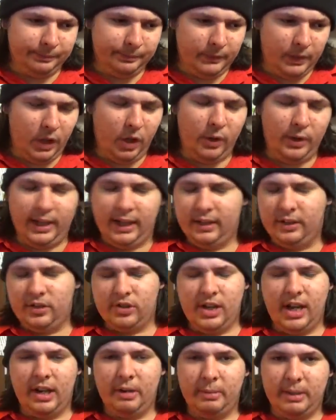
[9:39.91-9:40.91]
You know, getting the
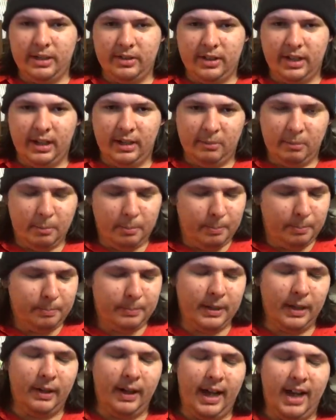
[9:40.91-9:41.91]
Shadow Beasts, getting
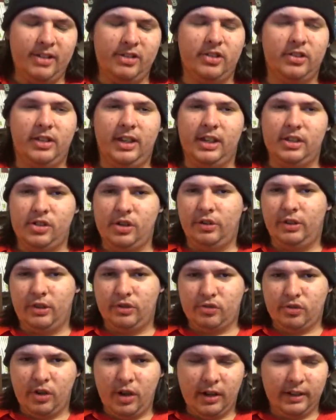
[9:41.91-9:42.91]
their asses kicked, shows how
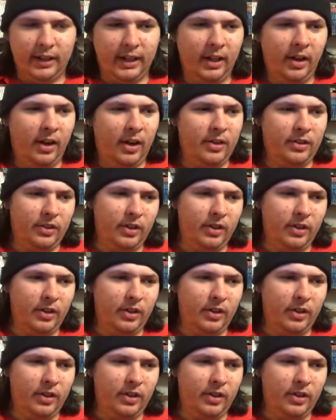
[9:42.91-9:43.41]
strong they are.